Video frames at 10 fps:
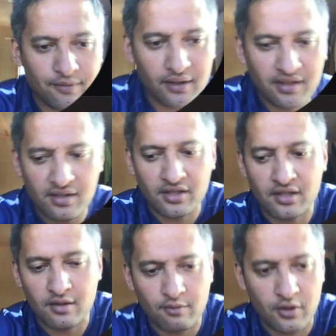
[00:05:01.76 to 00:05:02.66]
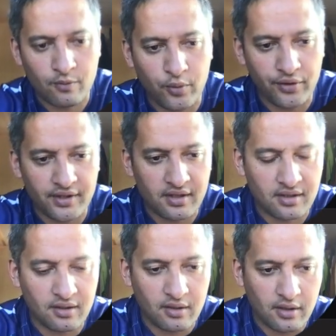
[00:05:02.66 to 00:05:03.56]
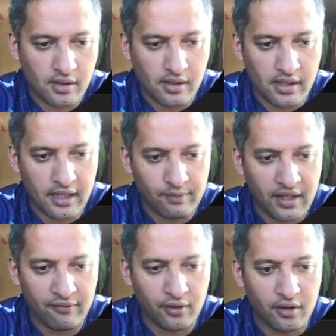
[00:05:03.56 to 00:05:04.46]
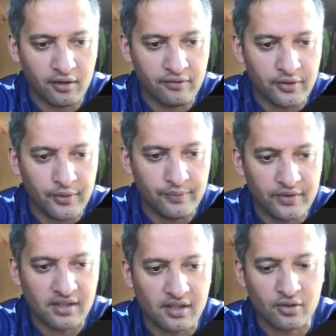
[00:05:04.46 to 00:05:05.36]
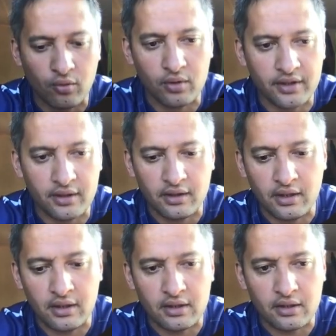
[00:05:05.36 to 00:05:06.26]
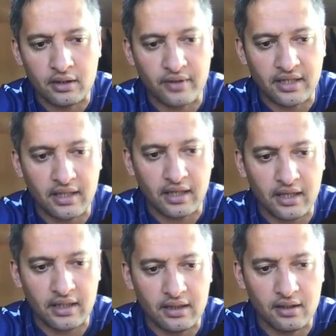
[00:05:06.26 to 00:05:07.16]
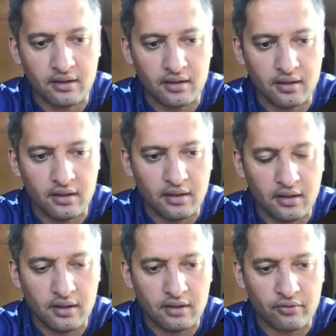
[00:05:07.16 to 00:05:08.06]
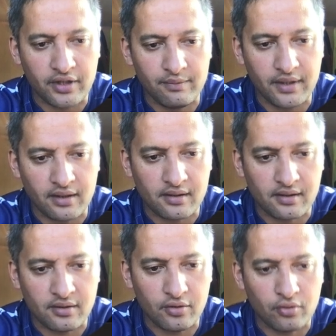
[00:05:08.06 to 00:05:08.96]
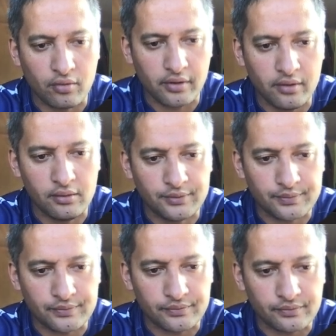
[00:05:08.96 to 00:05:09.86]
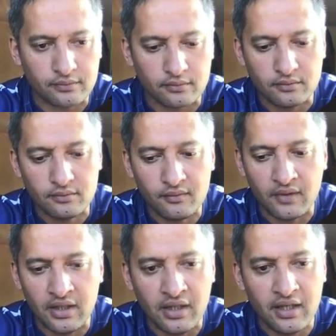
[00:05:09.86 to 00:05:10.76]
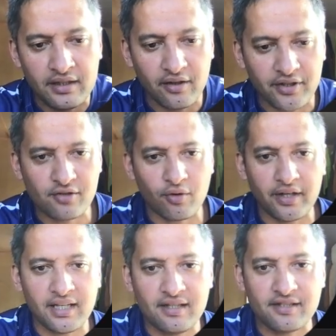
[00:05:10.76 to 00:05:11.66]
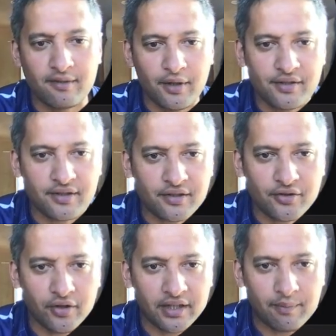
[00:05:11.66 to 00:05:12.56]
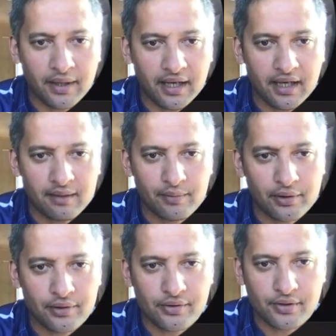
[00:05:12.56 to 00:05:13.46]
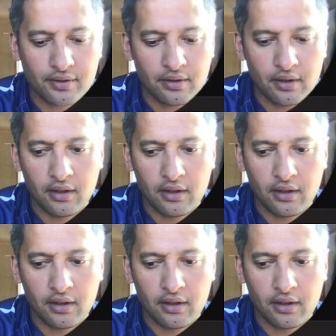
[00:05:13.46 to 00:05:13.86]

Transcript: So let's put this cover of, let's just call it Reggae Remix Tutorial. Now this right here is the most exciting part, because